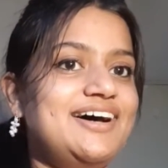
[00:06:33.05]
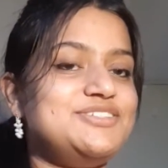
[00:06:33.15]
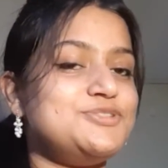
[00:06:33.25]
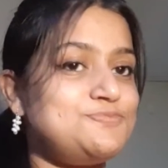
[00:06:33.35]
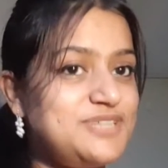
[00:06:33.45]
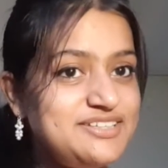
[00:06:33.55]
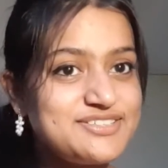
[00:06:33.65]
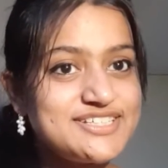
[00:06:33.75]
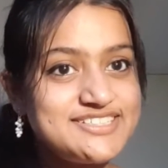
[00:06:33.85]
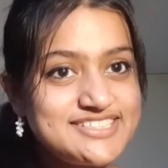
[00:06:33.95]
So please
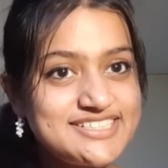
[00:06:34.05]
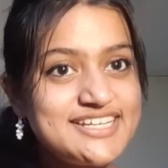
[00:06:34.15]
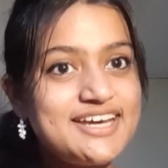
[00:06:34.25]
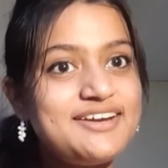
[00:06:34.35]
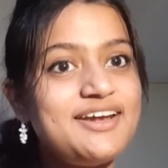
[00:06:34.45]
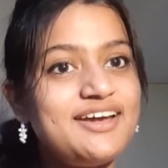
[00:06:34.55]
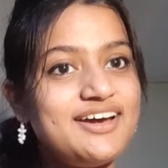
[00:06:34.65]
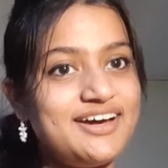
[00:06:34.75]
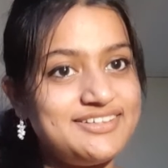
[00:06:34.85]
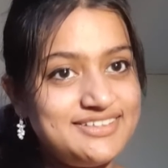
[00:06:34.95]
consider
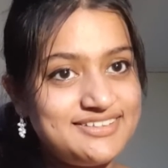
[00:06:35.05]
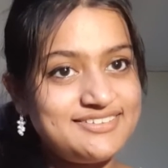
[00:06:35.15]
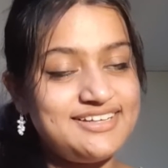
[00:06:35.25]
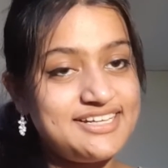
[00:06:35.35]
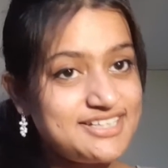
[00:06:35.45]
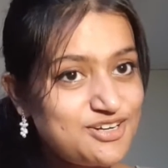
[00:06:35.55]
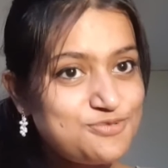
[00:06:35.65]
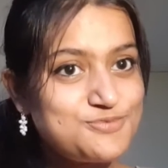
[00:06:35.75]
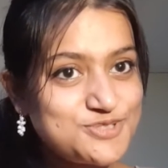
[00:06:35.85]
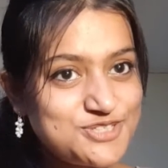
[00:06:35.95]
this letter
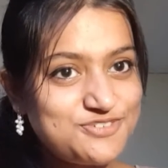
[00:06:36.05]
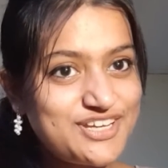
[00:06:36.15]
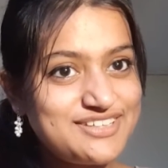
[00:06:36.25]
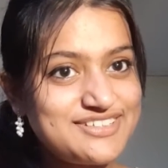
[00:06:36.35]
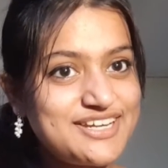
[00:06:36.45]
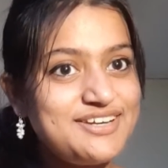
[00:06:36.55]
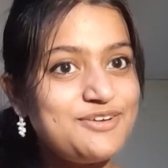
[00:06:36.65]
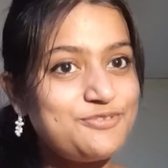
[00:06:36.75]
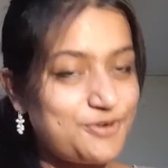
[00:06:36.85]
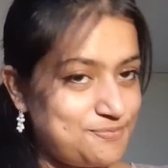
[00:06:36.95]
of motivation
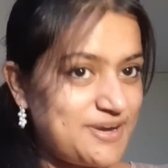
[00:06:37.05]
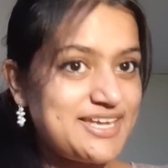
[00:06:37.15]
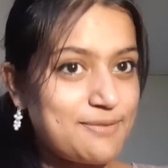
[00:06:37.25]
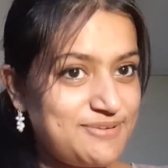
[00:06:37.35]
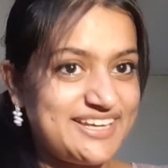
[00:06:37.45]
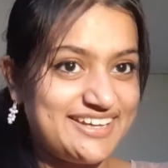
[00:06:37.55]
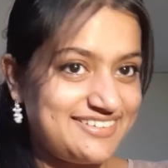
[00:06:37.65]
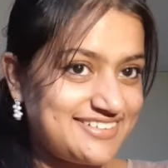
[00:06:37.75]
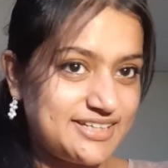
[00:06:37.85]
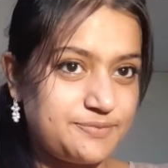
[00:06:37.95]
for my
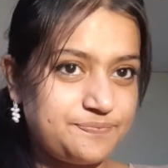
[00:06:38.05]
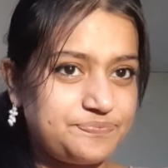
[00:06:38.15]
application.